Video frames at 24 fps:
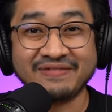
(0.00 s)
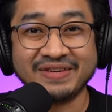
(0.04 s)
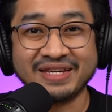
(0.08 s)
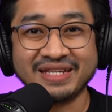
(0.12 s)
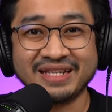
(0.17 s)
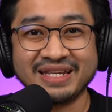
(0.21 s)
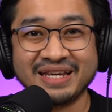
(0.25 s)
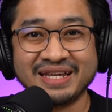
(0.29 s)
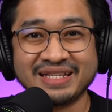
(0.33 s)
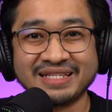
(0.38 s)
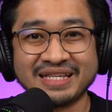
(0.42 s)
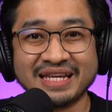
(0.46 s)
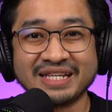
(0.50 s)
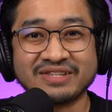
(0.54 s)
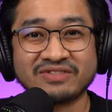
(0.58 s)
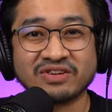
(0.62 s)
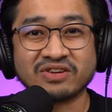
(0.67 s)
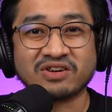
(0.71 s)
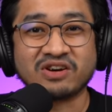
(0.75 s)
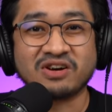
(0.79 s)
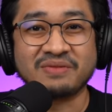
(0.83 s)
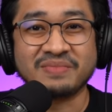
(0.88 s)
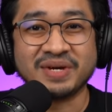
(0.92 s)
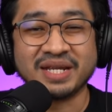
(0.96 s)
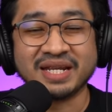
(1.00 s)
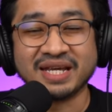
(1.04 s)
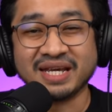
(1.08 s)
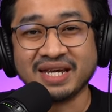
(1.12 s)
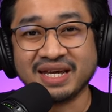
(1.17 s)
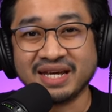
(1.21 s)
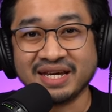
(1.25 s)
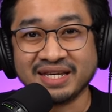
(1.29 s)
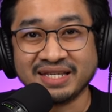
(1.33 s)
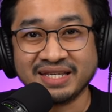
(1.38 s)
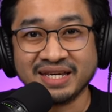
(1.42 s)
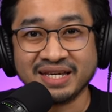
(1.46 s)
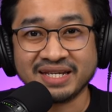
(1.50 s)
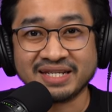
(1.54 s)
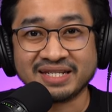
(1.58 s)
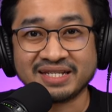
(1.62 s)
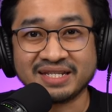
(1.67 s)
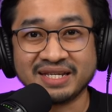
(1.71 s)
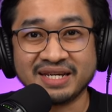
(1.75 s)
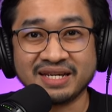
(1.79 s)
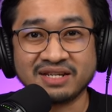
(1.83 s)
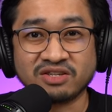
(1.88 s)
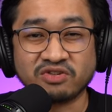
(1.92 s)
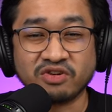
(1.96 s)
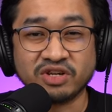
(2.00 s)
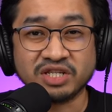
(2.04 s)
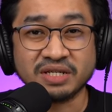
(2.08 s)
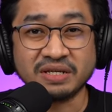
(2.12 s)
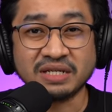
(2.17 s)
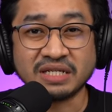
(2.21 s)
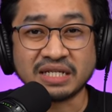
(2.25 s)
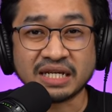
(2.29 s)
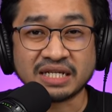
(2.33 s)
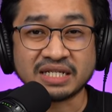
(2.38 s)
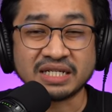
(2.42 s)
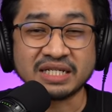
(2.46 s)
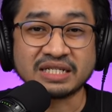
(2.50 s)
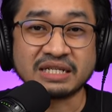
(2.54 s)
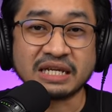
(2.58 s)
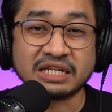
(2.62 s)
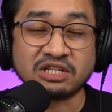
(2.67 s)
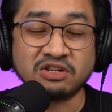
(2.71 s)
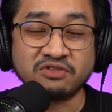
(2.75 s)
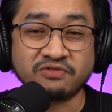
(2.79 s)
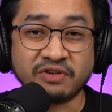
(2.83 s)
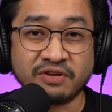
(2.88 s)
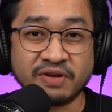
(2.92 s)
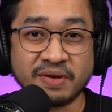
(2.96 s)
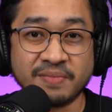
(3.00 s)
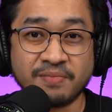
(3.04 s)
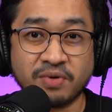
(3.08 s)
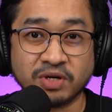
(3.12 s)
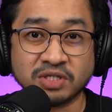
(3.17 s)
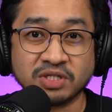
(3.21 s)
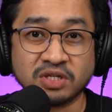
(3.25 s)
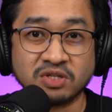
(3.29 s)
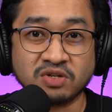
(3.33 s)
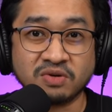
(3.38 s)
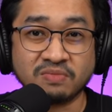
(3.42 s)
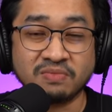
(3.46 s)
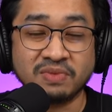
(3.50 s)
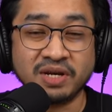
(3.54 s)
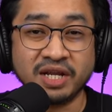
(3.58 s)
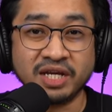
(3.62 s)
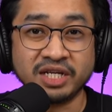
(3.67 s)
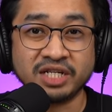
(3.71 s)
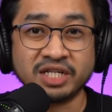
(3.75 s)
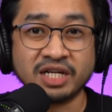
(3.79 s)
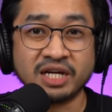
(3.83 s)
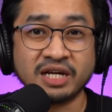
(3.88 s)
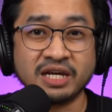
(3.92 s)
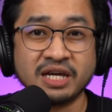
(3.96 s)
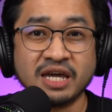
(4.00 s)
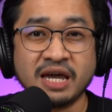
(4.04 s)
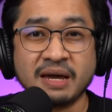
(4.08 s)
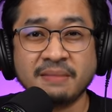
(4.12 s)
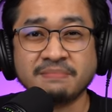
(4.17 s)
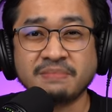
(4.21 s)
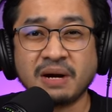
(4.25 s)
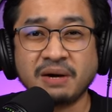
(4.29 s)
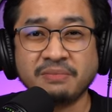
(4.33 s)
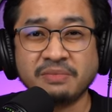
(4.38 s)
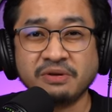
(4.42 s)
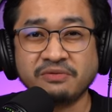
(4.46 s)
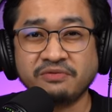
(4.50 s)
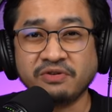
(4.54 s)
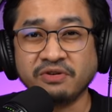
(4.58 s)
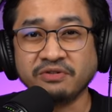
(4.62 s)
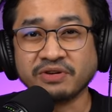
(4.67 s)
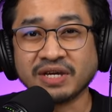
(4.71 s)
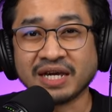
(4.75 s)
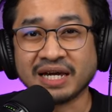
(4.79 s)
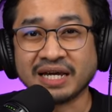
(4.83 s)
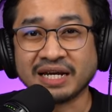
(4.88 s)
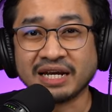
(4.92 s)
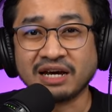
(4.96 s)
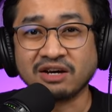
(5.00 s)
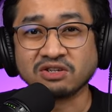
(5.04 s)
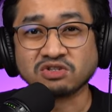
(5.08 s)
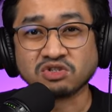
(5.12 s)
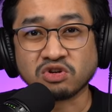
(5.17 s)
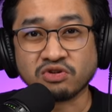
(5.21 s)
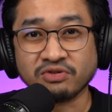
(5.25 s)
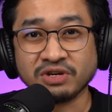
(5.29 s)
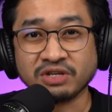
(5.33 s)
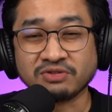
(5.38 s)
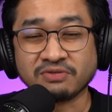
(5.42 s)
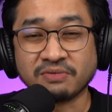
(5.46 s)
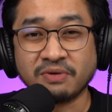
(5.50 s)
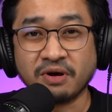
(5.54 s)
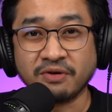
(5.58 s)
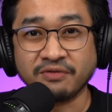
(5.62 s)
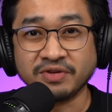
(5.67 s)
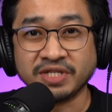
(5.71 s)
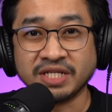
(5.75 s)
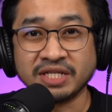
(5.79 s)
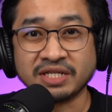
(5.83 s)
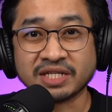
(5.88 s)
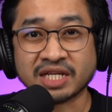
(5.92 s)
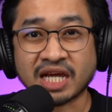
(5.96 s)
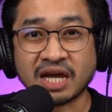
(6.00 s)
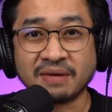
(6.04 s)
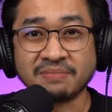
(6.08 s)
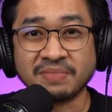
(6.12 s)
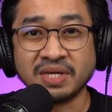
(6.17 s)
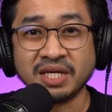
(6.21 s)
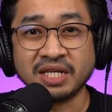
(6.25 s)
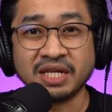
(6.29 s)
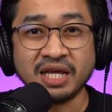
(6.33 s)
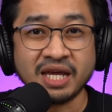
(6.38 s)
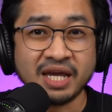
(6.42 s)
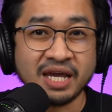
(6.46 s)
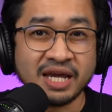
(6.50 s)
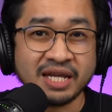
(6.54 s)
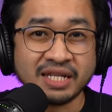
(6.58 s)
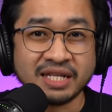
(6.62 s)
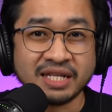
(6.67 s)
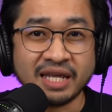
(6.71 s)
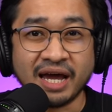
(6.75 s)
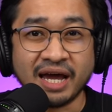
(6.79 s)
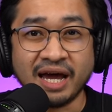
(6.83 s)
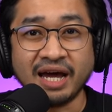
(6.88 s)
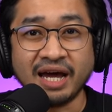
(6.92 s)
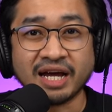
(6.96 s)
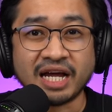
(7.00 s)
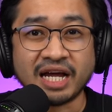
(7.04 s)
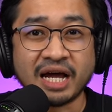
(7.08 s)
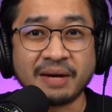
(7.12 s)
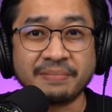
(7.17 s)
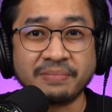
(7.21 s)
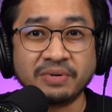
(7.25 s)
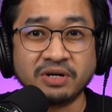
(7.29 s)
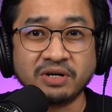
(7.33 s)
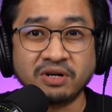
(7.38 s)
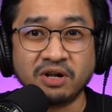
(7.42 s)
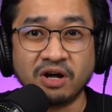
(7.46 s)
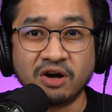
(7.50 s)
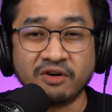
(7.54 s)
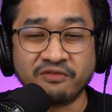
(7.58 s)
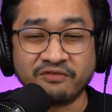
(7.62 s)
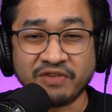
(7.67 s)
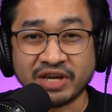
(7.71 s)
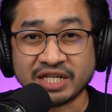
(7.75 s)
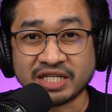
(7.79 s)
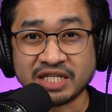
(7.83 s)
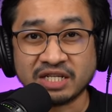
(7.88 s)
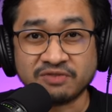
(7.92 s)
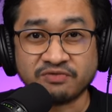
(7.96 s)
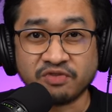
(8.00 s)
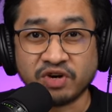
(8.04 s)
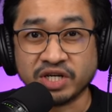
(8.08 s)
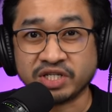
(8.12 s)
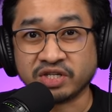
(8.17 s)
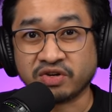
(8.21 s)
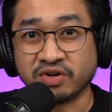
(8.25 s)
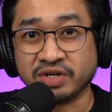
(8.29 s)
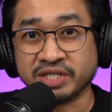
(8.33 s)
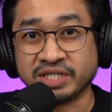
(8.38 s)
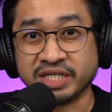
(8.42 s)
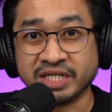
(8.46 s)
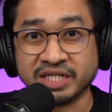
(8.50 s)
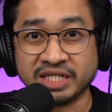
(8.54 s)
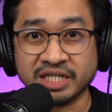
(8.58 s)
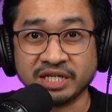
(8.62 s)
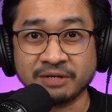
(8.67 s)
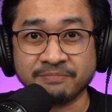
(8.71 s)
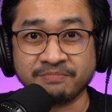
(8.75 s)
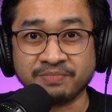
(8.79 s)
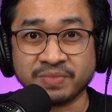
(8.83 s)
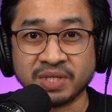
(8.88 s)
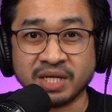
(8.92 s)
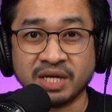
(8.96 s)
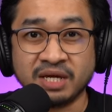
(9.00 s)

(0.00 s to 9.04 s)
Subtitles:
Alvin, thanks for your comment. Yes, the tourism sector is actually very important to Malaysia, but before we can allow tourists from overseas to come in, there are a couple of factors for us to consider.